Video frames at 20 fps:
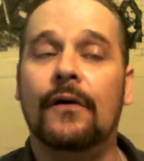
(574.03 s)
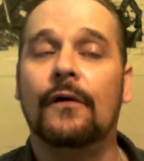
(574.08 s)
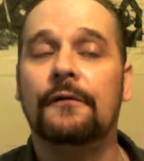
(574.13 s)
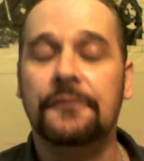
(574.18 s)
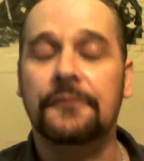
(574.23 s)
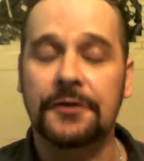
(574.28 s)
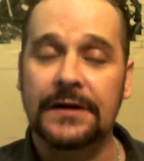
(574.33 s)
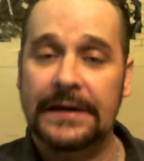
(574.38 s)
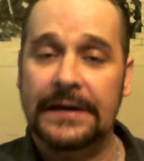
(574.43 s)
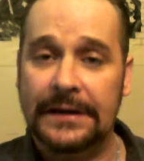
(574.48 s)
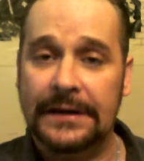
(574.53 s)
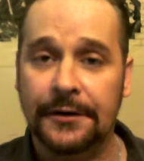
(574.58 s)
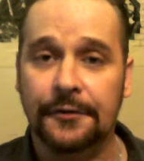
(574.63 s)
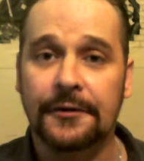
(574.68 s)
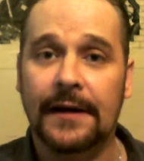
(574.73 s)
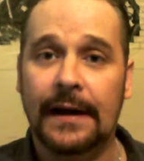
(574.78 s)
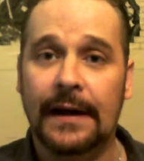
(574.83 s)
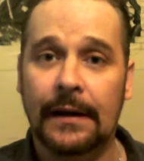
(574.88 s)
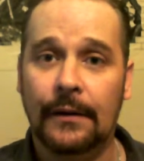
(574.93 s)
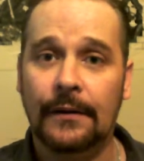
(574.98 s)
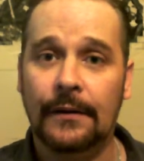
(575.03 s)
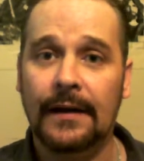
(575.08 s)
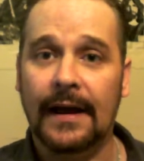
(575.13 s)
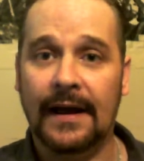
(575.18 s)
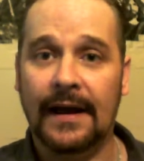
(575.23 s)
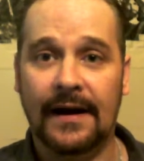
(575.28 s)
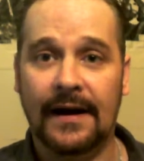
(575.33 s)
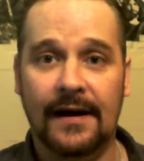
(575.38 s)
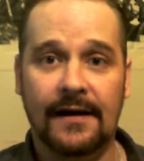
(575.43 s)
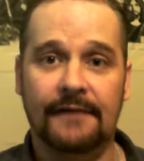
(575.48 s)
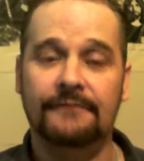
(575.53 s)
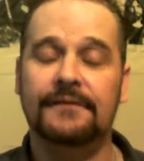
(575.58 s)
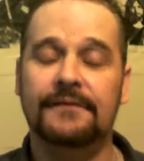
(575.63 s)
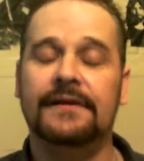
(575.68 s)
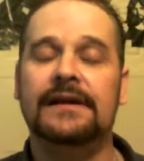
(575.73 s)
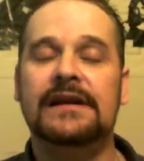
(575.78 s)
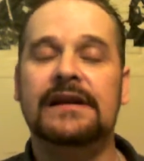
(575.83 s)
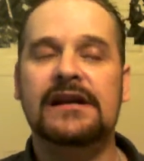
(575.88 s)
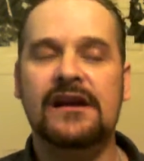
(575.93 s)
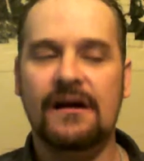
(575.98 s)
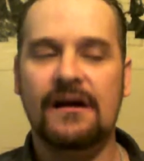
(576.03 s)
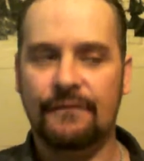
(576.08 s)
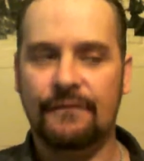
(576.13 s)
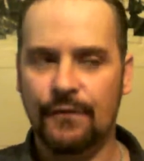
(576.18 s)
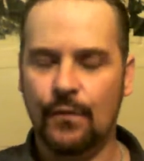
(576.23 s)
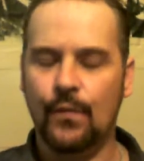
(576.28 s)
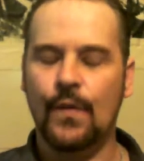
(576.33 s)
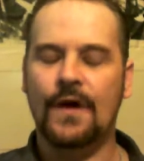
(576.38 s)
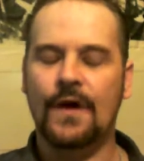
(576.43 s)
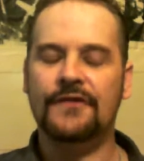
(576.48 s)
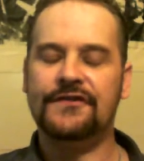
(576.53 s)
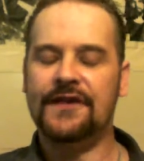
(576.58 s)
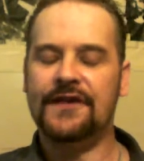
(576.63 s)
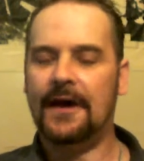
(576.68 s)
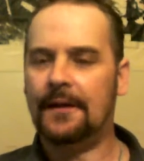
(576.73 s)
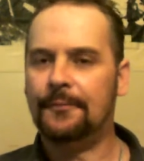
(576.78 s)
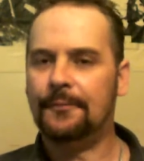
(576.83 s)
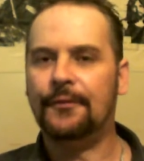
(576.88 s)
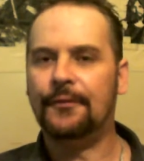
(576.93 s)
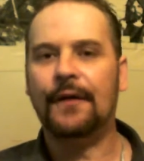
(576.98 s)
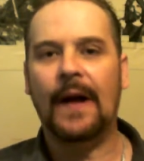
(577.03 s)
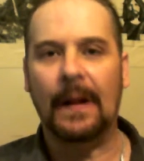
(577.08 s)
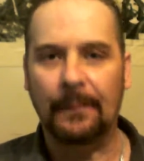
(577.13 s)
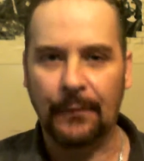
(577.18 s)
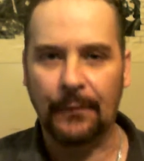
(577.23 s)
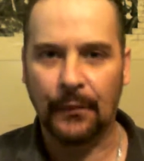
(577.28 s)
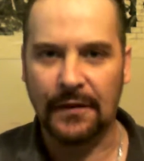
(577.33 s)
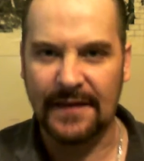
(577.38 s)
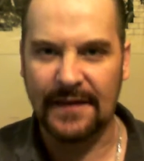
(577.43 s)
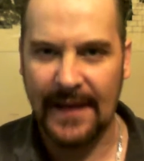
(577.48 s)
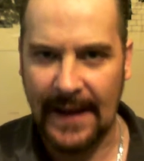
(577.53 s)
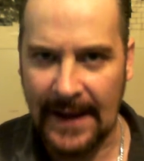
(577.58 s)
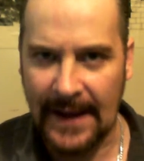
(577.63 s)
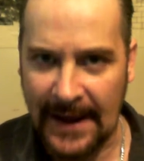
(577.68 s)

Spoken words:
over a year now, and I have never once had a problem with